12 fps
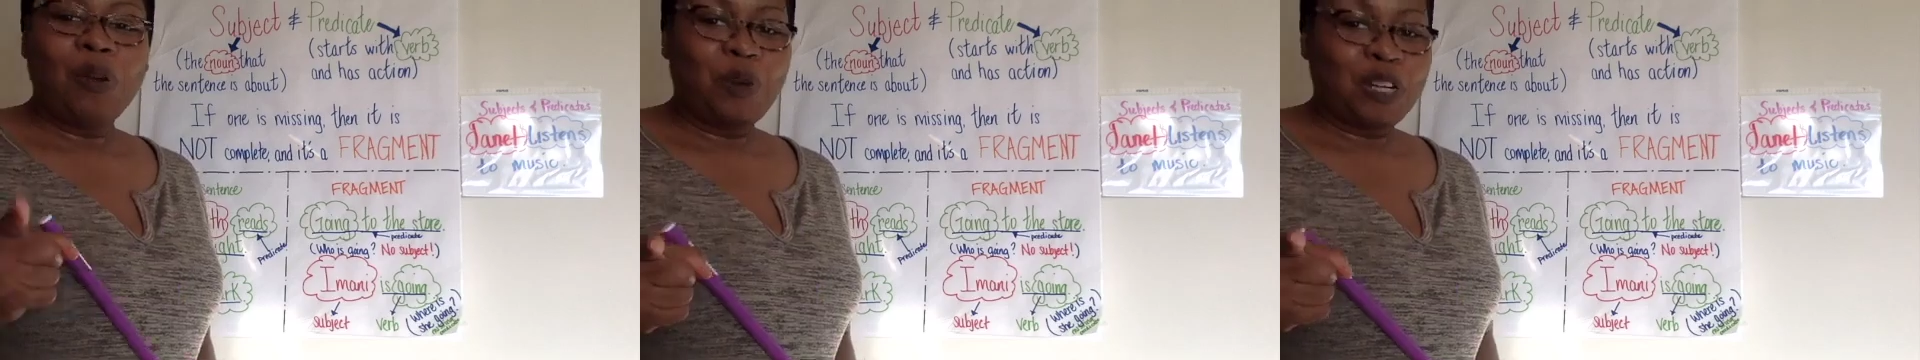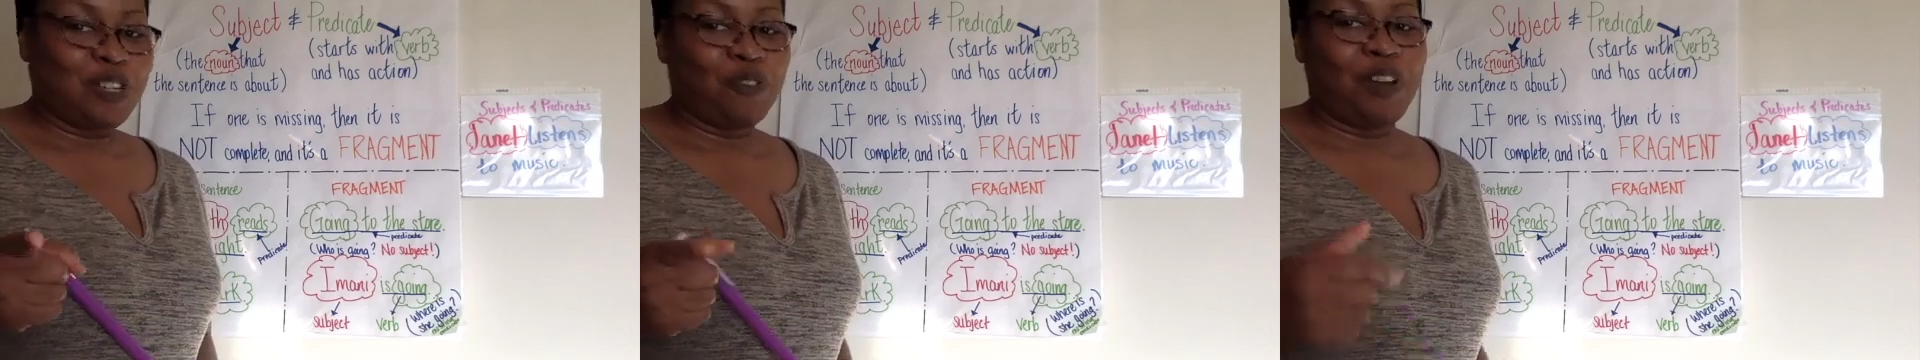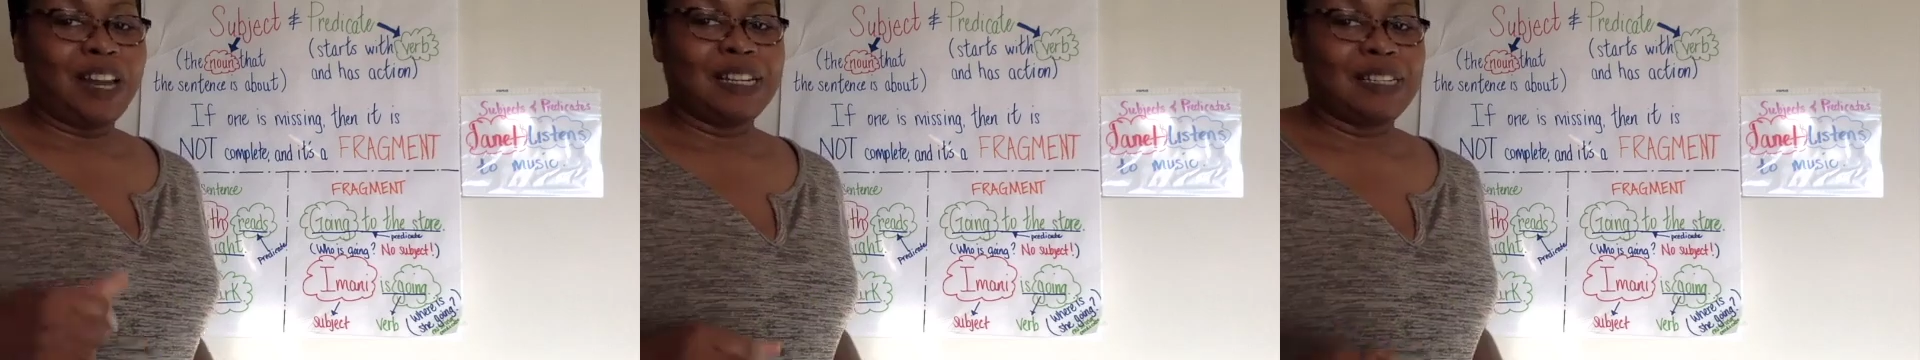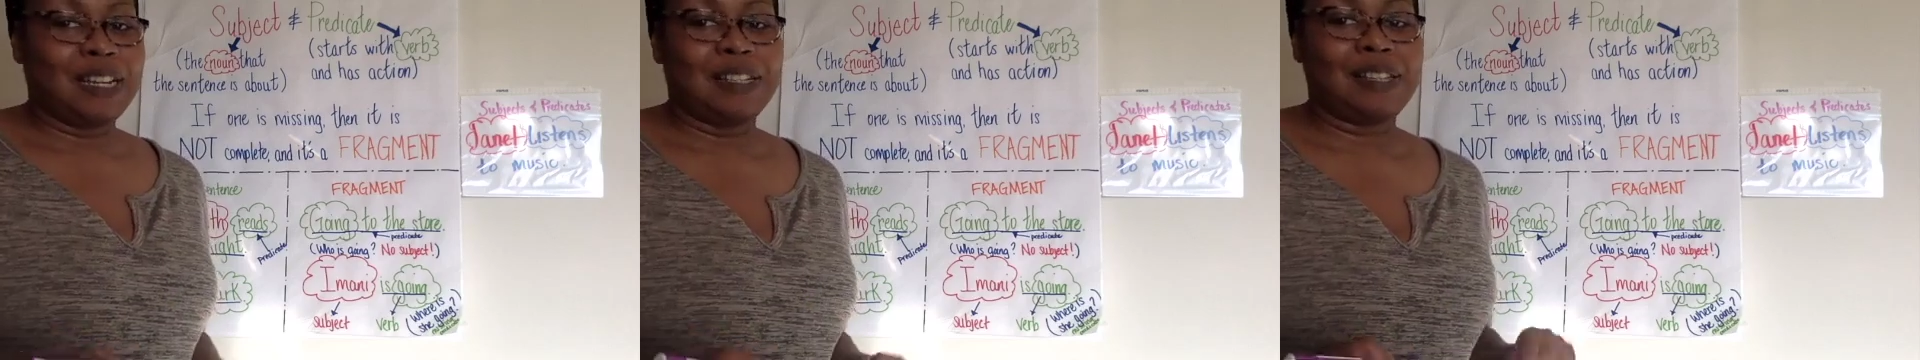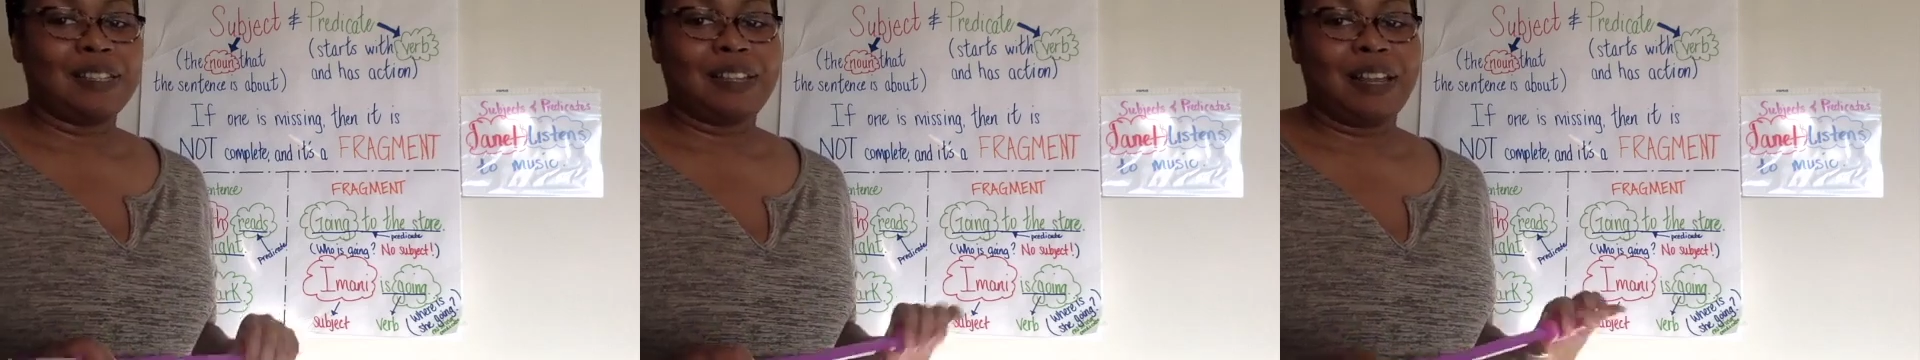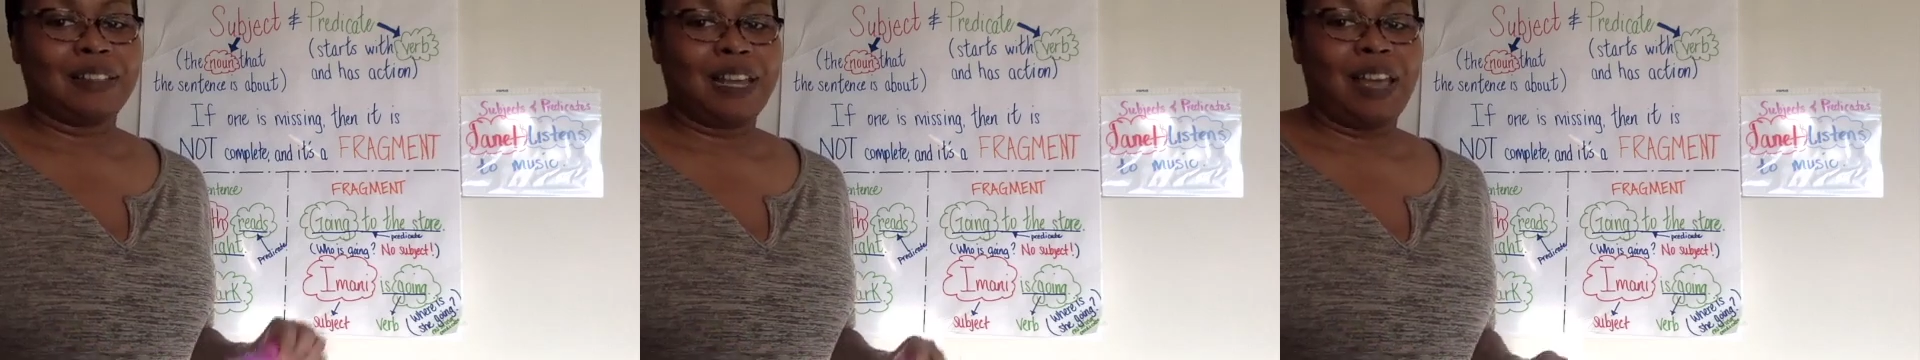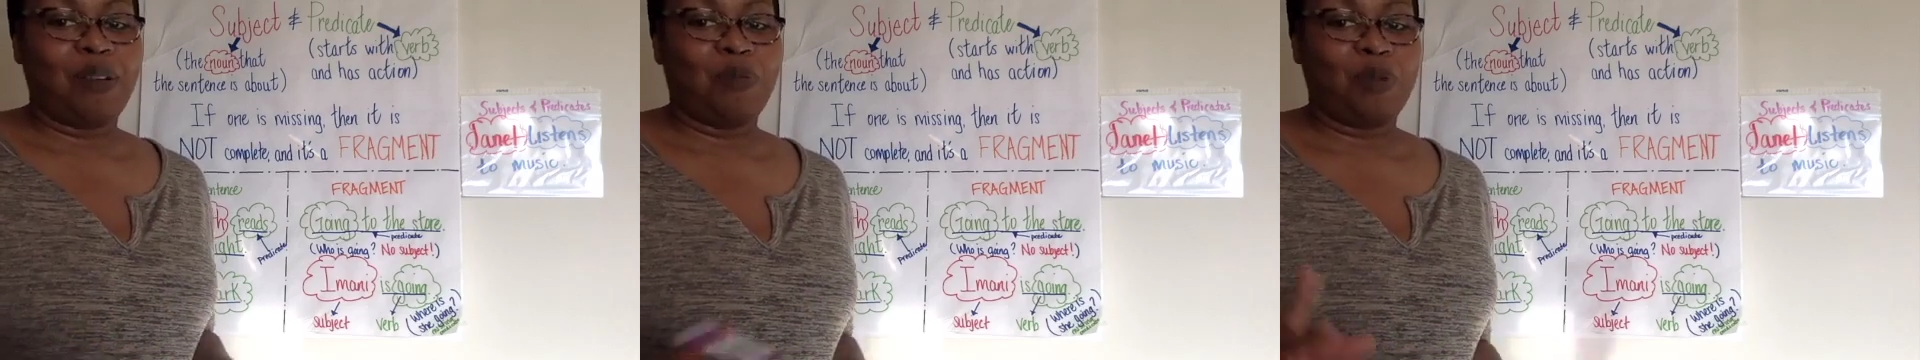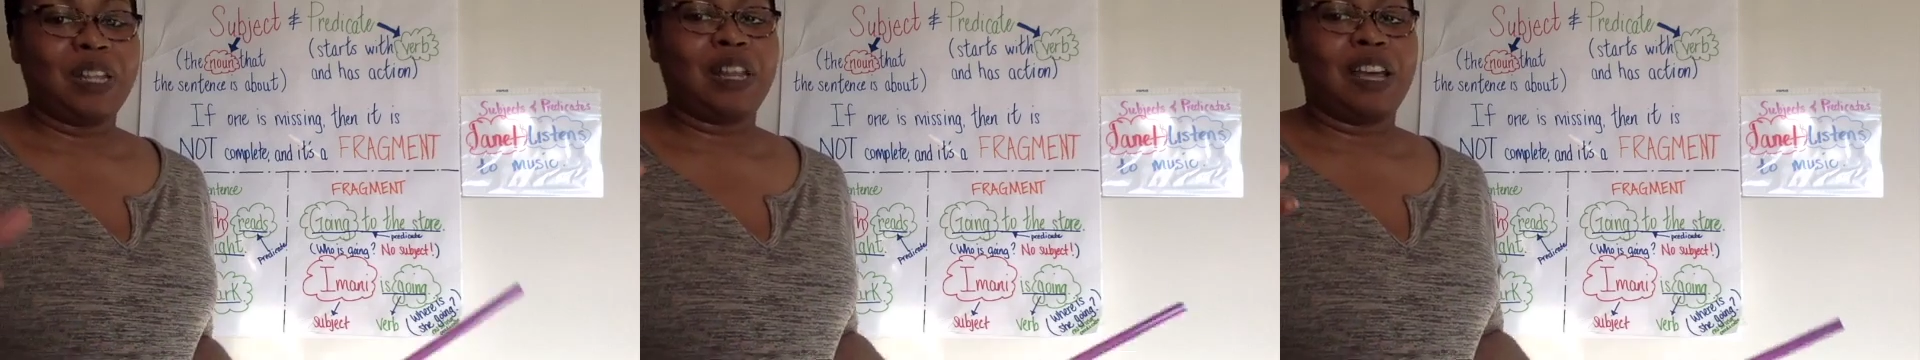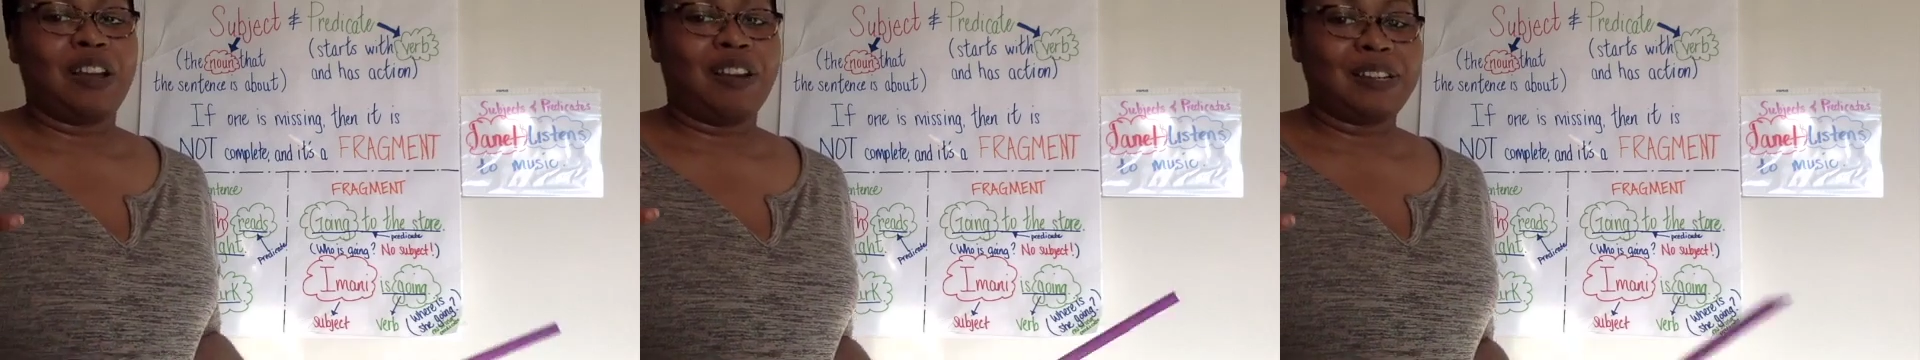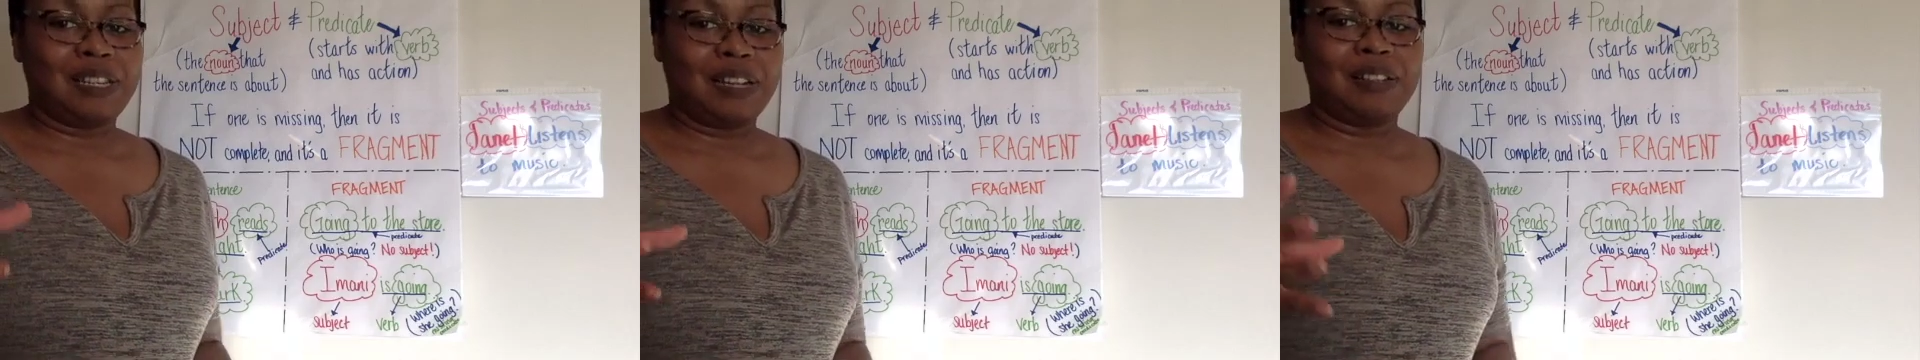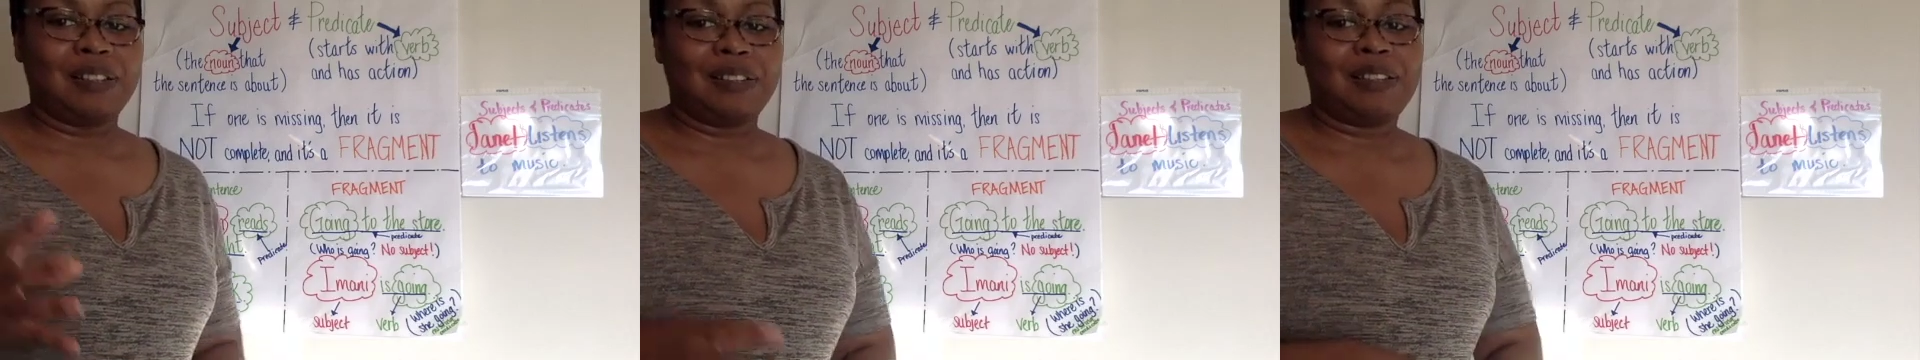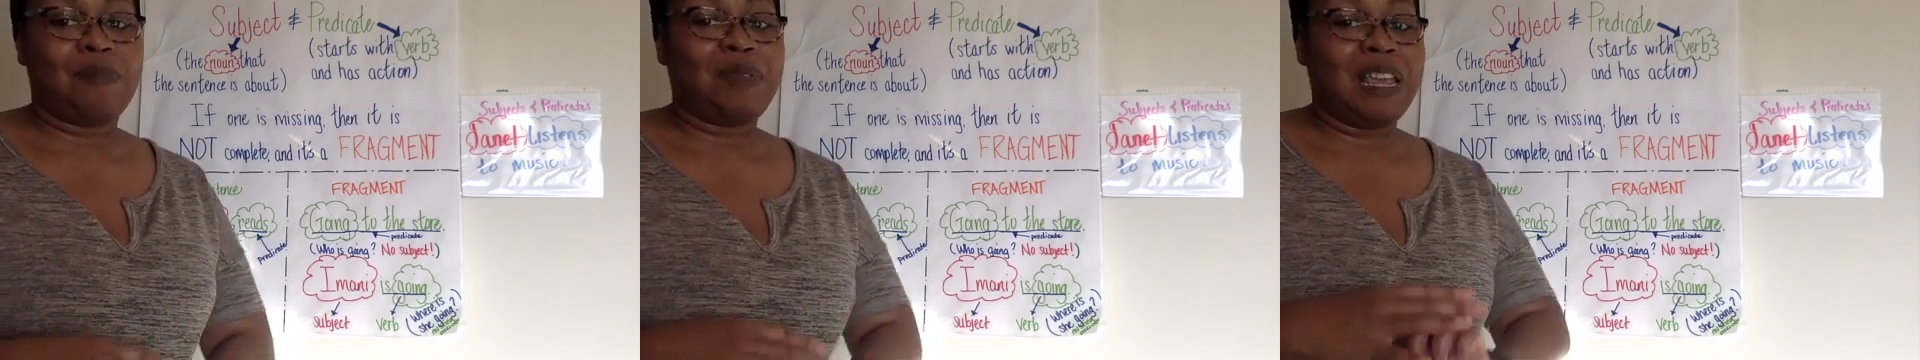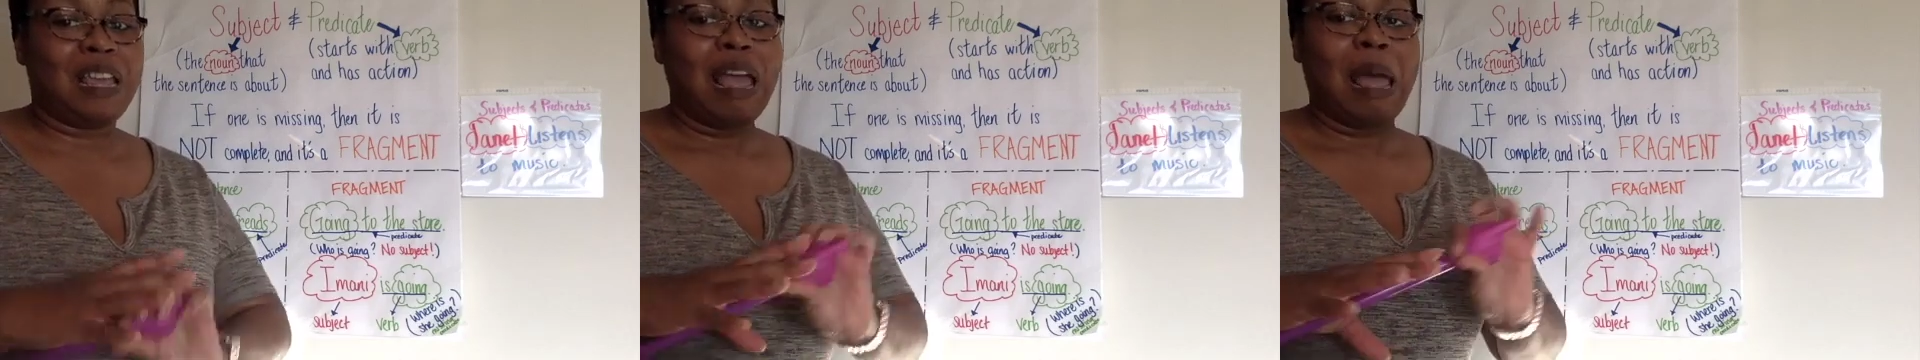want you writing sentences like that. We like our sentences to be